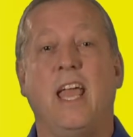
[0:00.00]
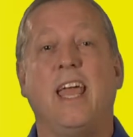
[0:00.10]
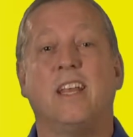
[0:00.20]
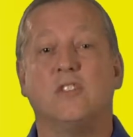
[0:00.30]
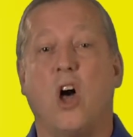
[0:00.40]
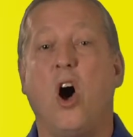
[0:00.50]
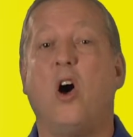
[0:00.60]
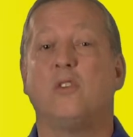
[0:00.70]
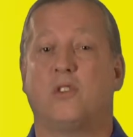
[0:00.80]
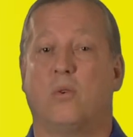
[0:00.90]
It is
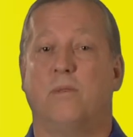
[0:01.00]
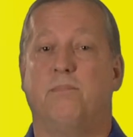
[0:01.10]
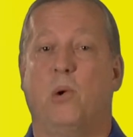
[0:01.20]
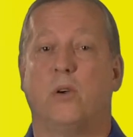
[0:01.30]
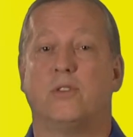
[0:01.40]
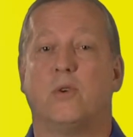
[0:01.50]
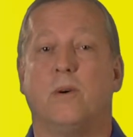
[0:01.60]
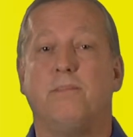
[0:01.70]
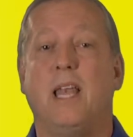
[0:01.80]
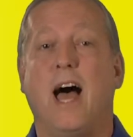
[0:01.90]
also important to
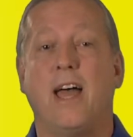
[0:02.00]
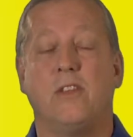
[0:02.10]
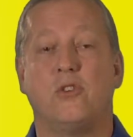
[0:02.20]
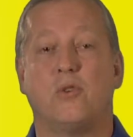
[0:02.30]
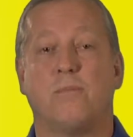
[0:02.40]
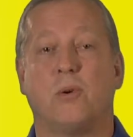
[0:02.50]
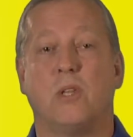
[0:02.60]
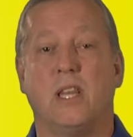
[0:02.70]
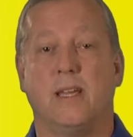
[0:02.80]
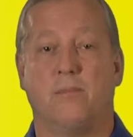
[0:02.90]
apply the stripper
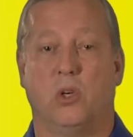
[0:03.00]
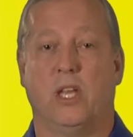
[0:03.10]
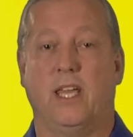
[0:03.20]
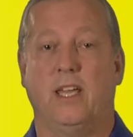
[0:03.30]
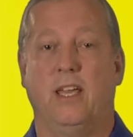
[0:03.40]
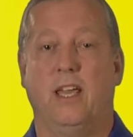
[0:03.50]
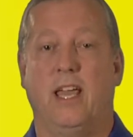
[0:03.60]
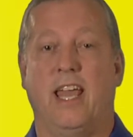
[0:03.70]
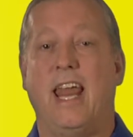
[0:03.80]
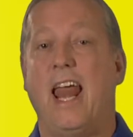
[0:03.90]
liberally.
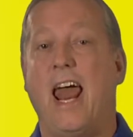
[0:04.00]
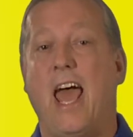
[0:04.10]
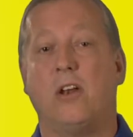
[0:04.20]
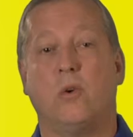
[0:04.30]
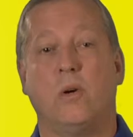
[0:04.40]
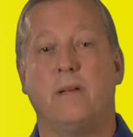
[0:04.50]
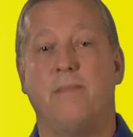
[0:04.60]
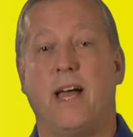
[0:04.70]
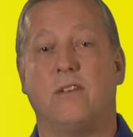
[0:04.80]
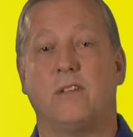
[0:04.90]
An inadequate
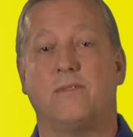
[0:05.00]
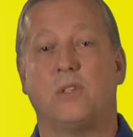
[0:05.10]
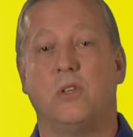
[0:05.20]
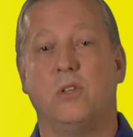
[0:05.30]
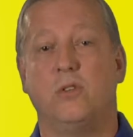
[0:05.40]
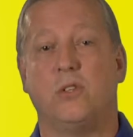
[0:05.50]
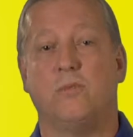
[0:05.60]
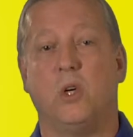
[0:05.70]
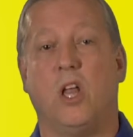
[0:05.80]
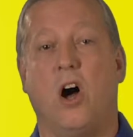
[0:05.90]
amount of solution
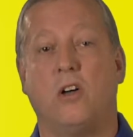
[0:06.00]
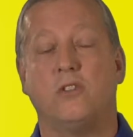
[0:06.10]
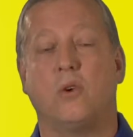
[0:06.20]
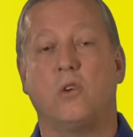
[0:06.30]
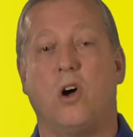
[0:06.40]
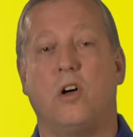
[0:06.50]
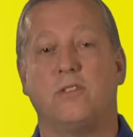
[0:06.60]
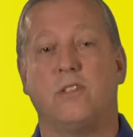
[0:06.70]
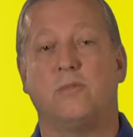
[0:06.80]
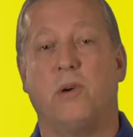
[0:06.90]
will also cause
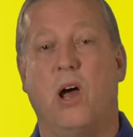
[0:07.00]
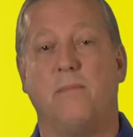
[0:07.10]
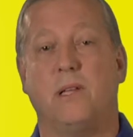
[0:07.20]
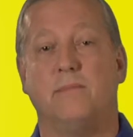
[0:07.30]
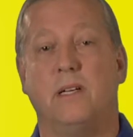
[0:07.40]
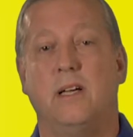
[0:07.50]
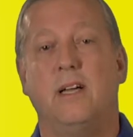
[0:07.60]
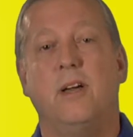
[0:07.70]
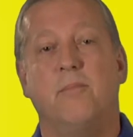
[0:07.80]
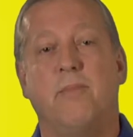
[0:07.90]
this problem.
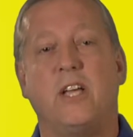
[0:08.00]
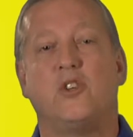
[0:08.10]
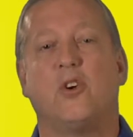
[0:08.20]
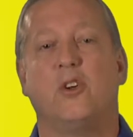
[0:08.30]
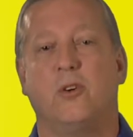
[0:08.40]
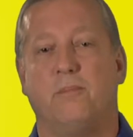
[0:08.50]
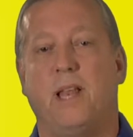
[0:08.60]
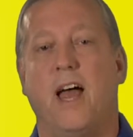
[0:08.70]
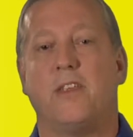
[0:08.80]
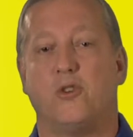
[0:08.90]
Make sure you
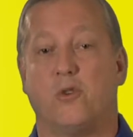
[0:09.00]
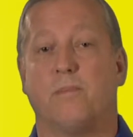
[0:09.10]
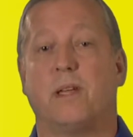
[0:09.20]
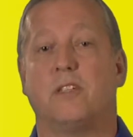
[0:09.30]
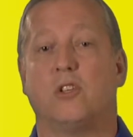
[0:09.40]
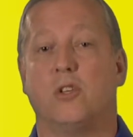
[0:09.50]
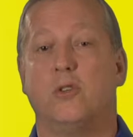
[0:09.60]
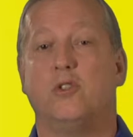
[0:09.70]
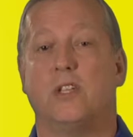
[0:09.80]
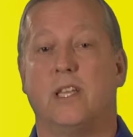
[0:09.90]
apply the stripping
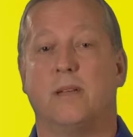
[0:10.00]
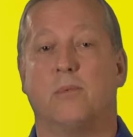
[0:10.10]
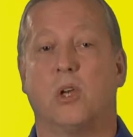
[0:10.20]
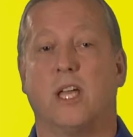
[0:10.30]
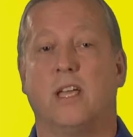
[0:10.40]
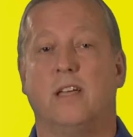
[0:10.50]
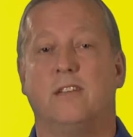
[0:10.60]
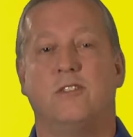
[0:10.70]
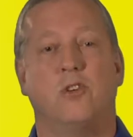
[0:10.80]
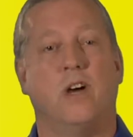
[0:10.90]
solution liberally.
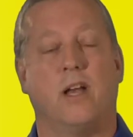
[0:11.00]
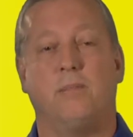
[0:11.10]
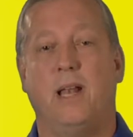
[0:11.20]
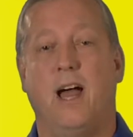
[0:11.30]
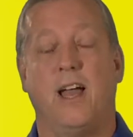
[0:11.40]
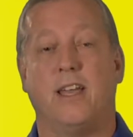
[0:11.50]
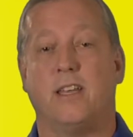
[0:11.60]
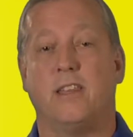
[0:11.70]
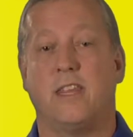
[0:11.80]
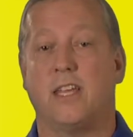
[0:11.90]
Do not apply in
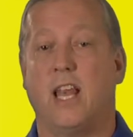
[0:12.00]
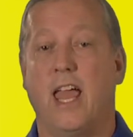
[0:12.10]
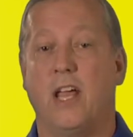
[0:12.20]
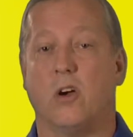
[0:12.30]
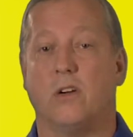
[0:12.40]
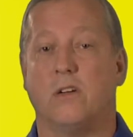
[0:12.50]
a thin layer.